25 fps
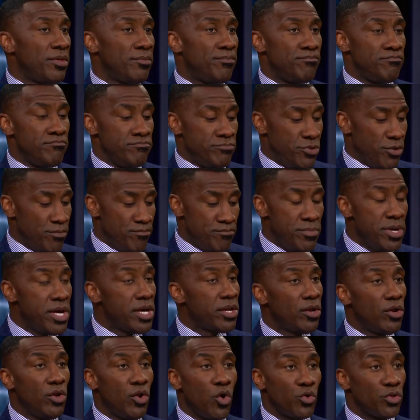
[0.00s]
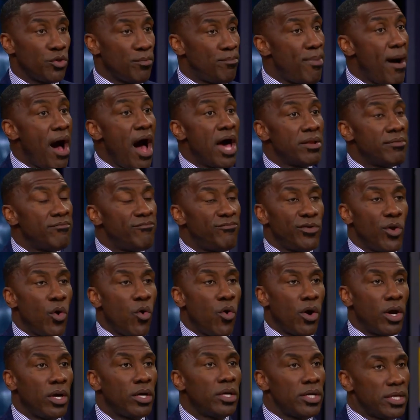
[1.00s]
the middle or the bottom
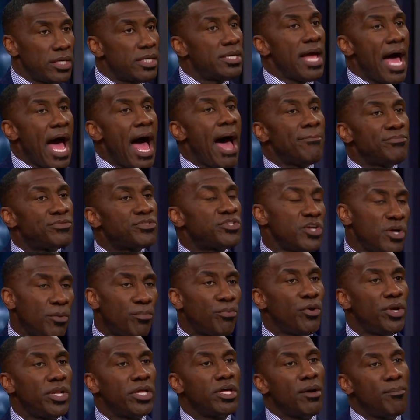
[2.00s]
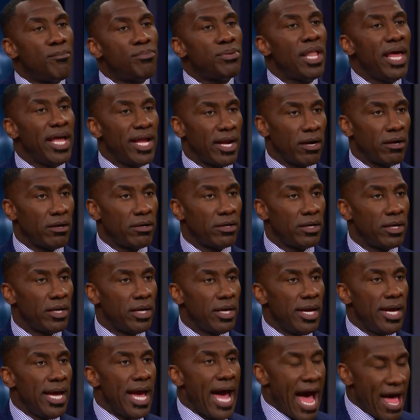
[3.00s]
floor, I'm still a pretty good player.
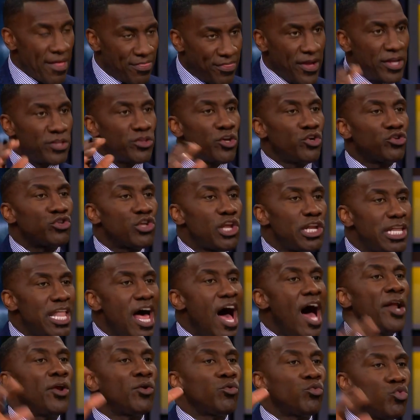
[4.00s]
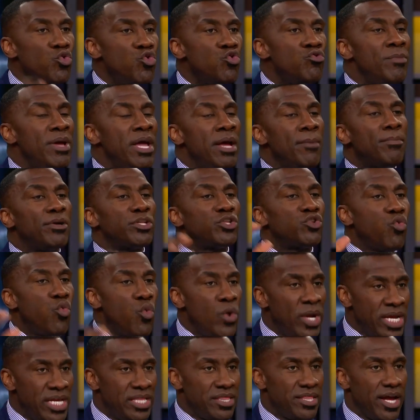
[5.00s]
I think there's a lot of room in
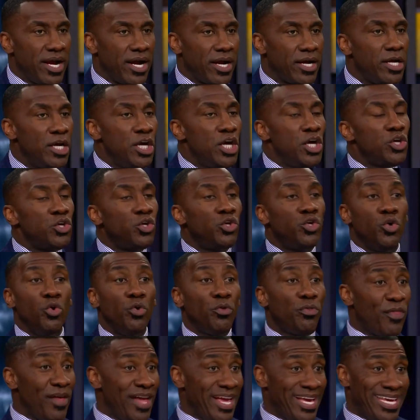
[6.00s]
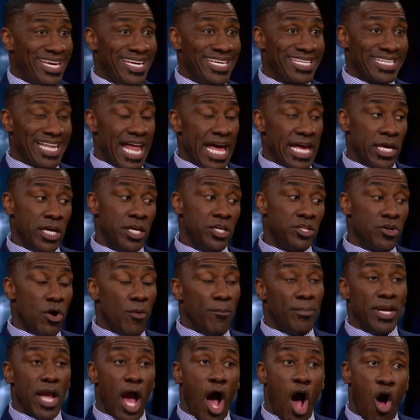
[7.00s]
between there. You think he's going to
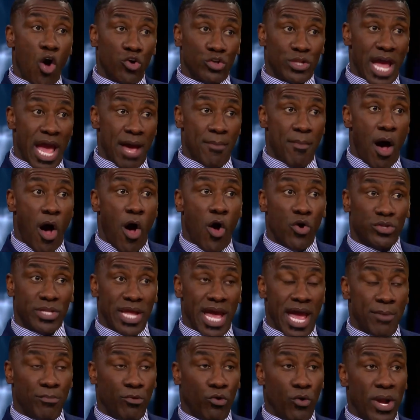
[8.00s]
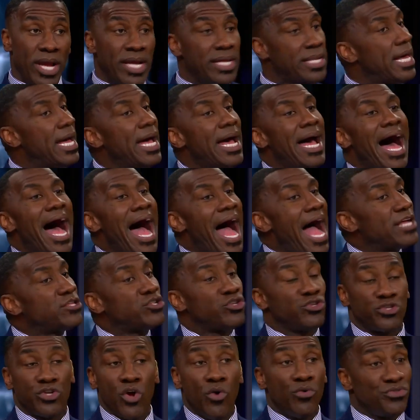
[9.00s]
be all-time great. I
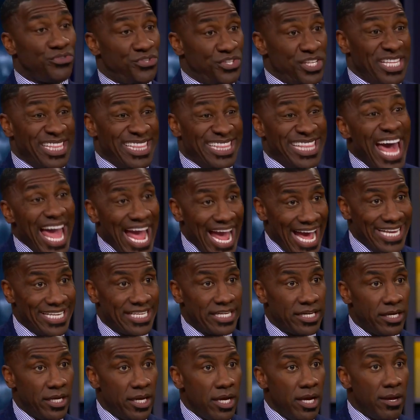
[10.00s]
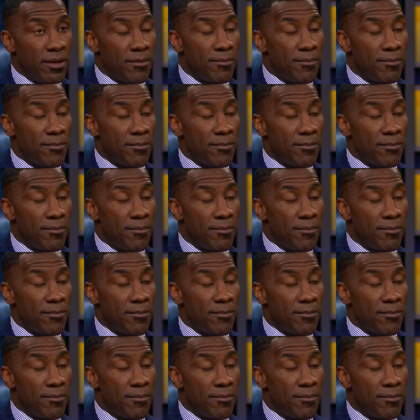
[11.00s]
just don't see that. He's a